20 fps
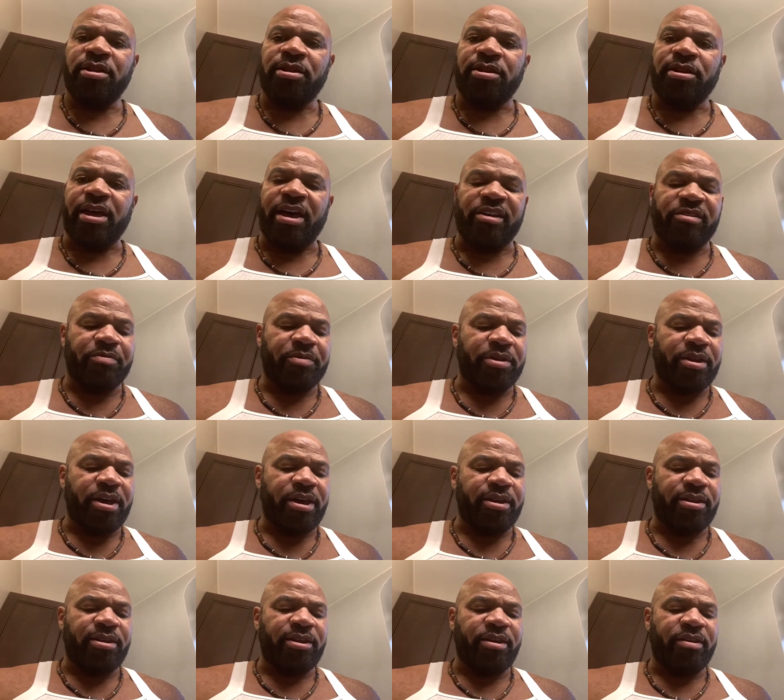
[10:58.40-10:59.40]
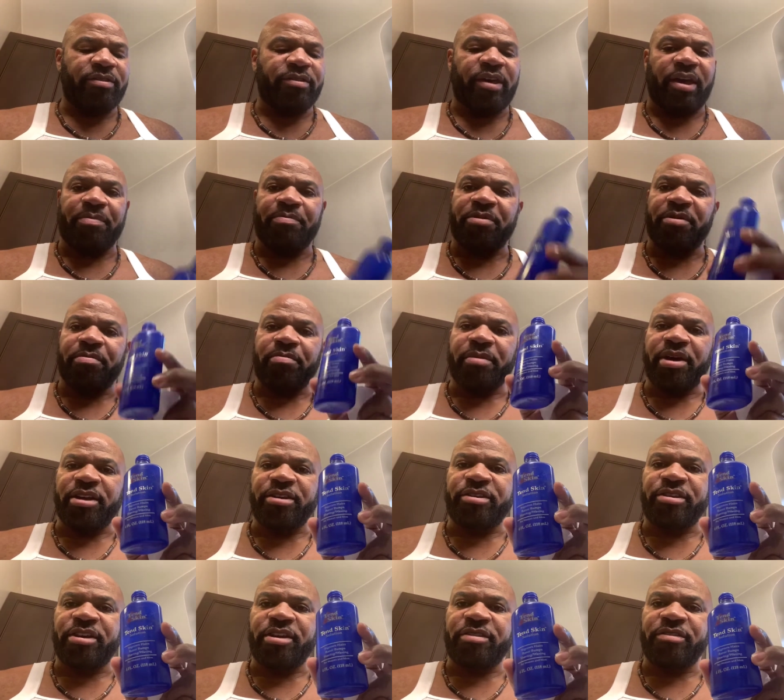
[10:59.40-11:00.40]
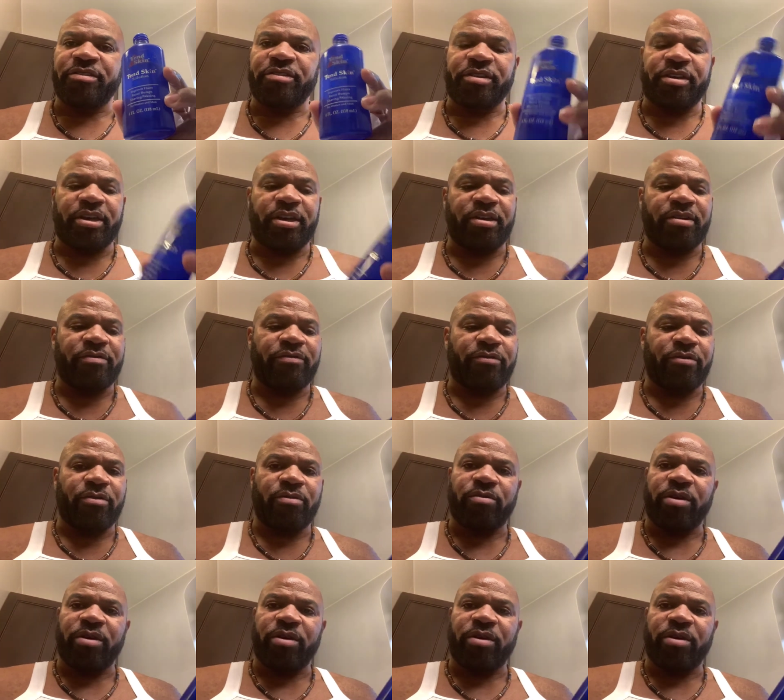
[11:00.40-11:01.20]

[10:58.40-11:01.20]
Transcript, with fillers: Last but not least, I put my Tend Skin for